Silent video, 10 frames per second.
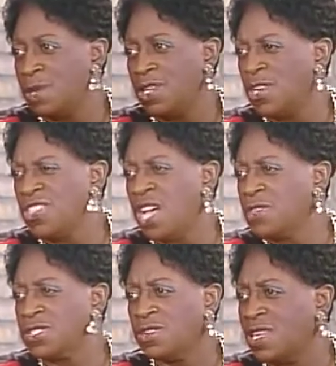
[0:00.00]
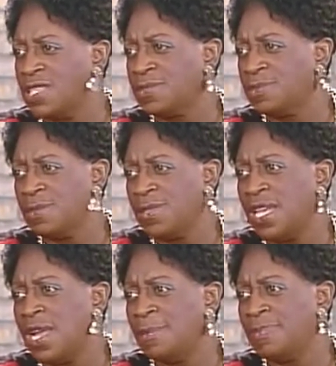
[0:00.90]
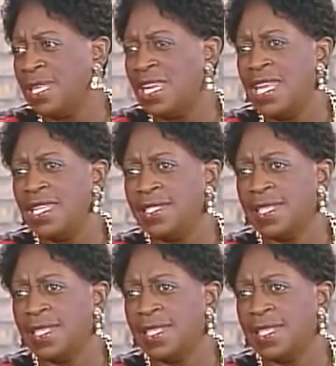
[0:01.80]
What are your thoughts on the latest